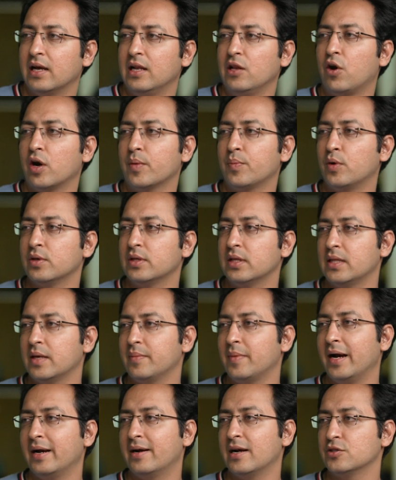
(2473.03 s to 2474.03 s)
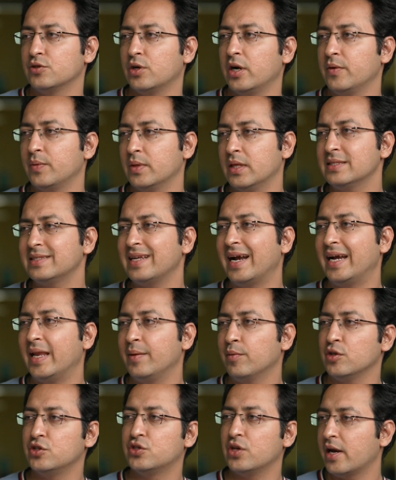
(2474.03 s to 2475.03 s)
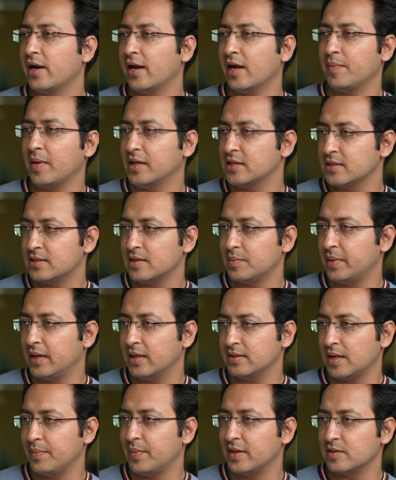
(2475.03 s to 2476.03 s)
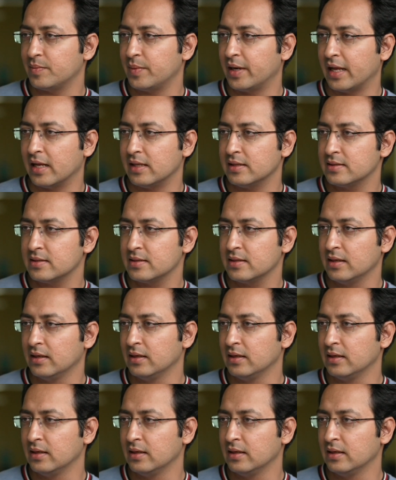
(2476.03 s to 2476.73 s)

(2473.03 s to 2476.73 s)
a lot more than they might resonate with a slightly more generic message sent by somebody else.